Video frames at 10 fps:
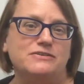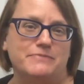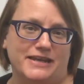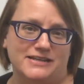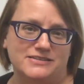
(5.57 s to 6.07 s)

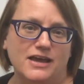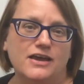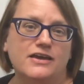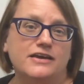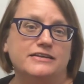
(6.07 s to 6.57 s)
Minute.
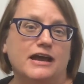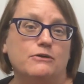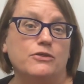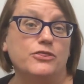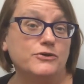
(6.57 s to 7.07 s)
Now,
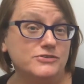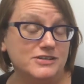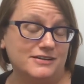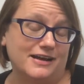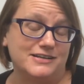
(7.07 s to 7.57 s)
Thursday
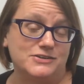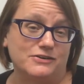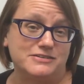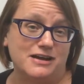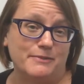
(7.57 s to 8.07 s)
nights are
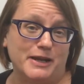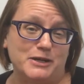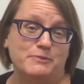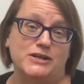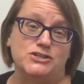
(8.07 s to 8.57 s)
dominated
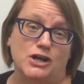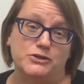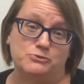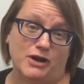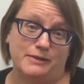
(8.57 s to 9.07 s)
by Shonda
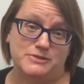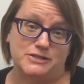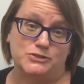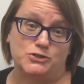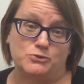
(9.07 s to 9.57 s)

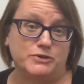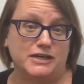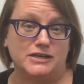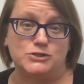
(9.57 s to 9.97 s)
Rhimes' three